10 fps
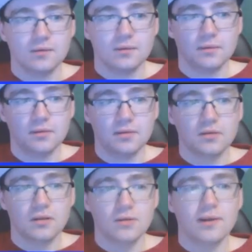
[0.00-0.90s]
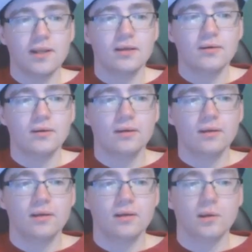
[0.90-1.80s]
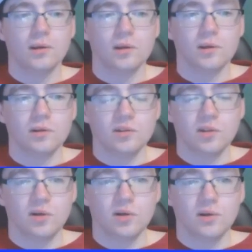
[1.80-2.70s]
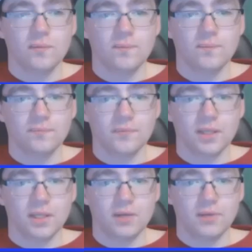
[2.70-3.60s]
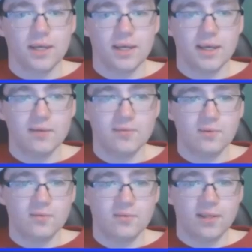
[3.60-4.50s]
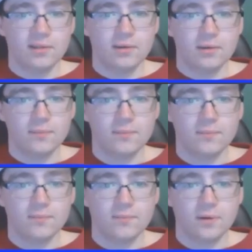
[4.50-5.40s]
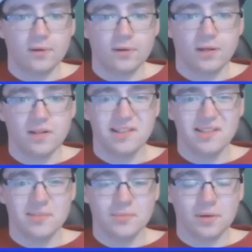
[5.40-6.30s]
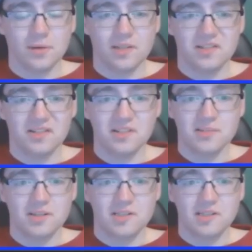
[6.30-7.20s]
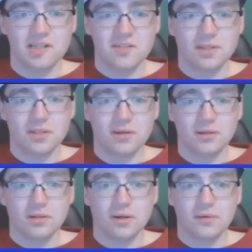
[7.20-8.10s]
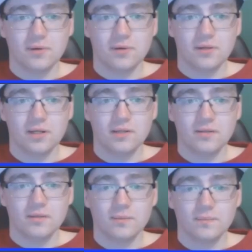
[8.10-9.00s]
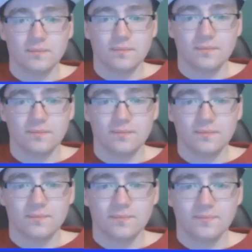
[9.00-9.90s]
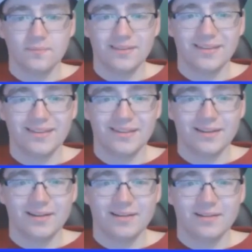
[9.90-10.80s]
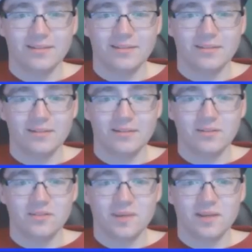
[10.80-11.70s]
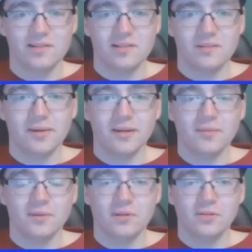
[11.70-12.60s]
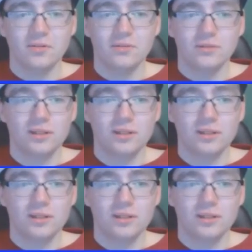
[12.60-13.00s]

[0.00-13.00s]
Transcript: I'm gonna do that right now. So, here we have Vector. Very nice, very nice customization right there in the car, very nice. The little speakers on the back, very cool.